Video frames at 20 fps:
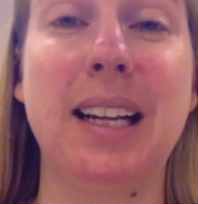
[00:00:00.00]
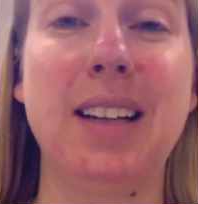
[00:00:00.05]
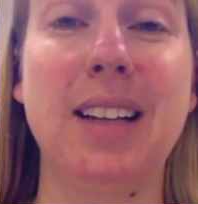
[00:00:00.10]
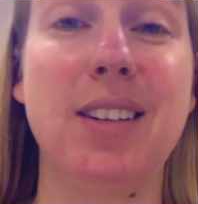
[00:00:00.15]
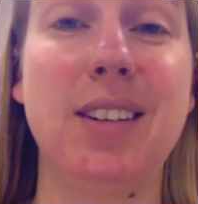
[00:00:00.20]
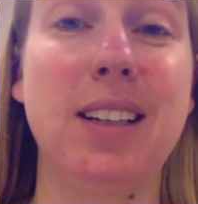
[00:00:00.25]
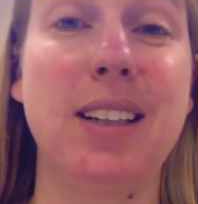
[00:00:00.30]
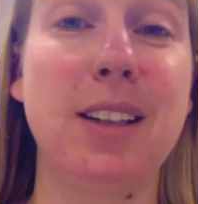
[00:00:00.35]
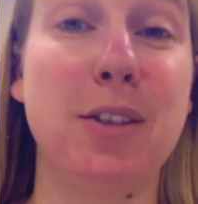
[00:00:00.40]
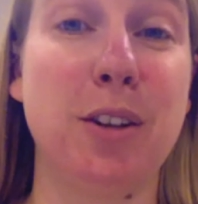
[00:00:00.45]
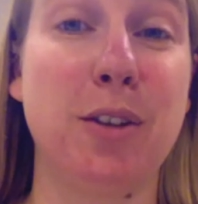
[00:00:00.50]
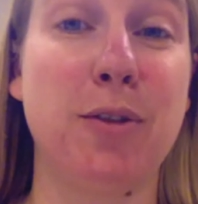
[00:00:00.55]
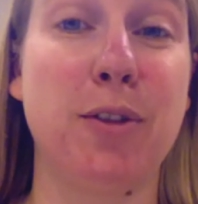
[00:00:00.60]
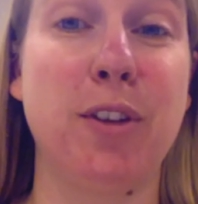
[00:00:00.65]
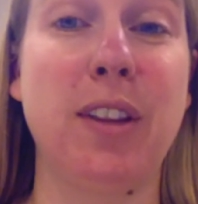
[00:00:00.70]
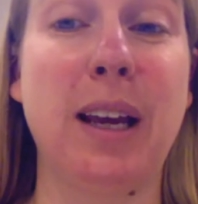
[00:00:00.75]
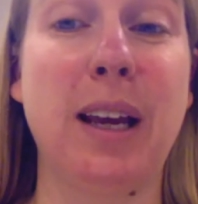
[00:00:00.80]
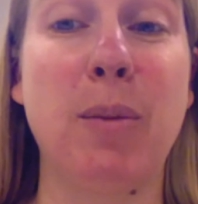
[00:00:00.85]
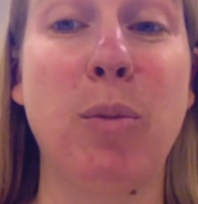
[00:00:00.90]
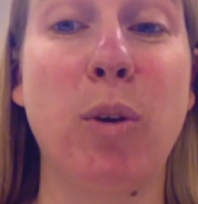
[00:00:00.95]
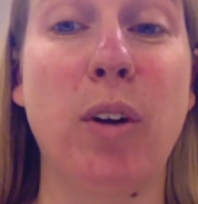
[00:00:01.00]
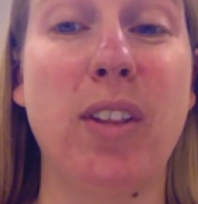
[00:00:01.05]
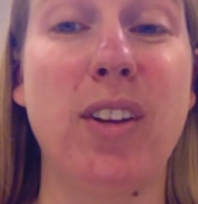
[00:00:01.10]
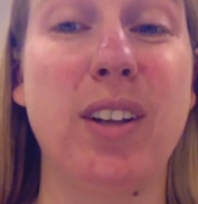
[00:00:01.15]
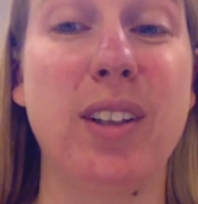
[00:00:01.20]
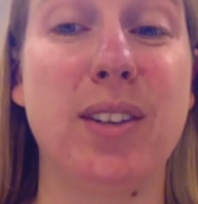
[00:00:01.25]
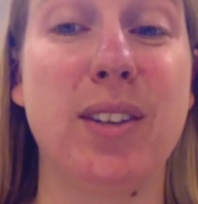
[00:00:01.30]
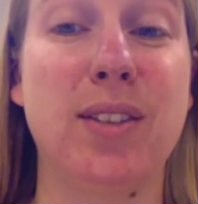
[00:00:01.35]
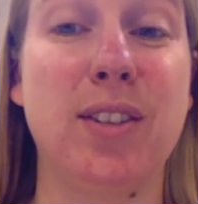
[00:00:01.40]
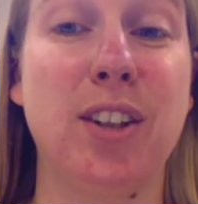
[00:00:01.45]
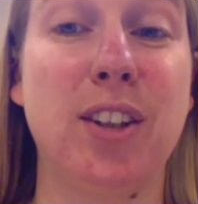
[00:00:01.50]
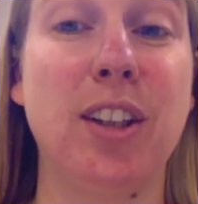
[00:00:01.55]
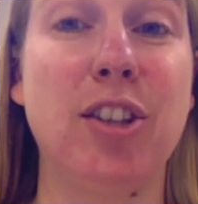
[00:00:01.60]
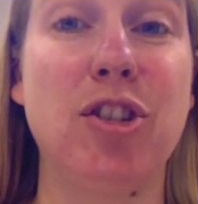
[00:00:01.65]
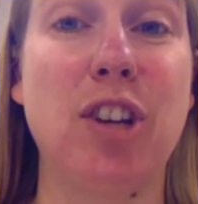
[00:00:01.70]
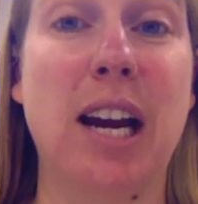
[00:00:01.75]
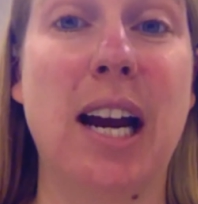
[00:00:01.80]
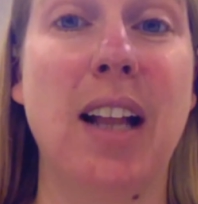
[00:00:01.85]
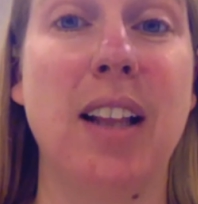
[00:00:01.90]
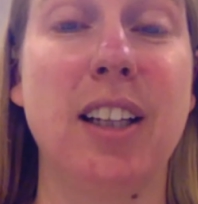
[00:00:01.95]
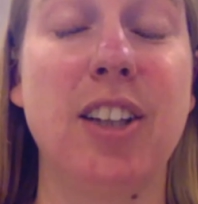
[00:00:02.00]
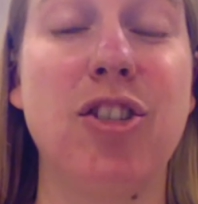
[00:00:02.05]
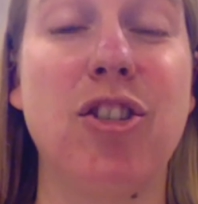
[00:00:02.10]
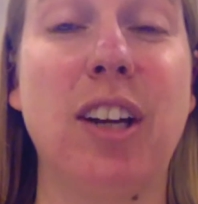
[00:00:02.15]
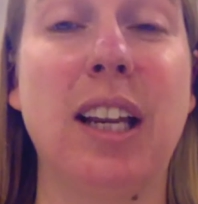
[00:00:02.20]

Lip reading: easy for them, whether it's still a challenge.